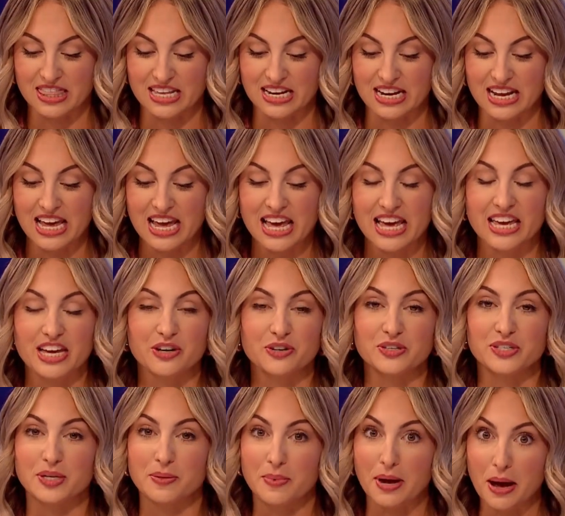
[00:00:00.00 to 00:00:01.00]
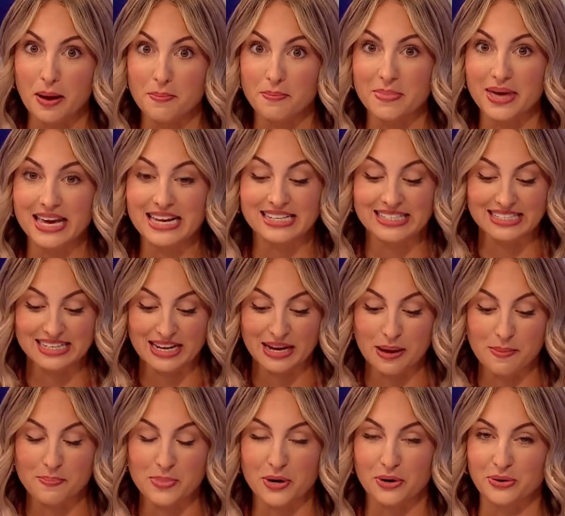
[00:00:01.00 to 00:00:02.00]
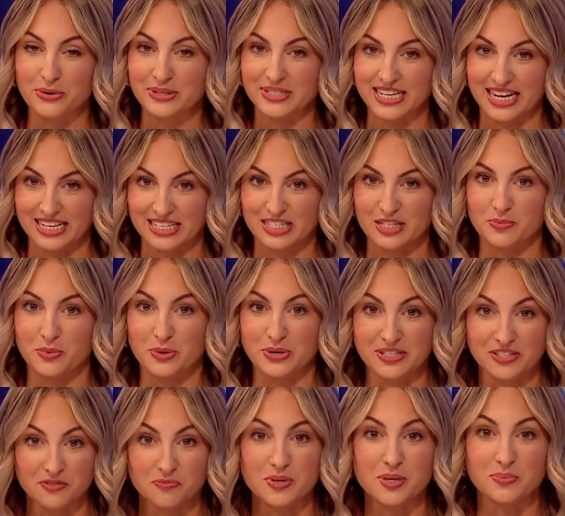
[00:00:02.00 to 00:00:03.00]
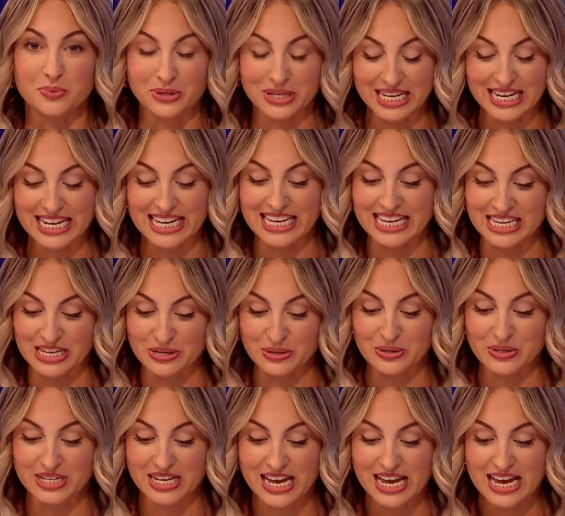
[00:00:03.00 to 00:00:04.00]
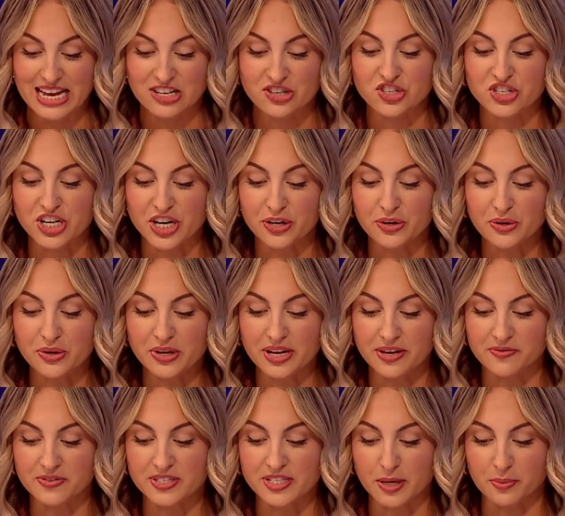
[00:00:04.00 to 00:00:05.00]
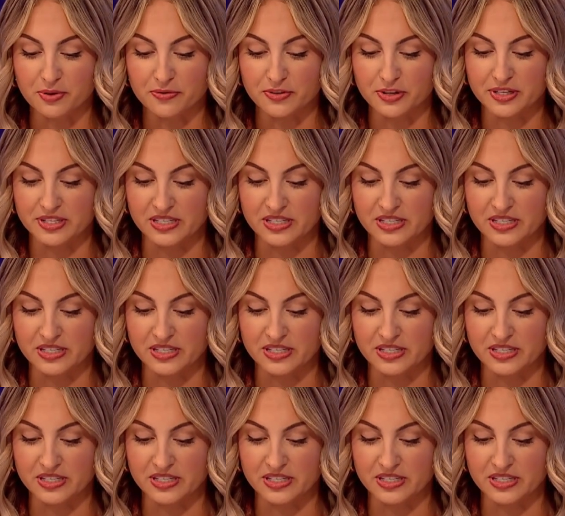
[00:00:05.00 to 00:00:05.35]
and here are some amazing miracle testimonies of people getting healed. Cheryl of Summerville,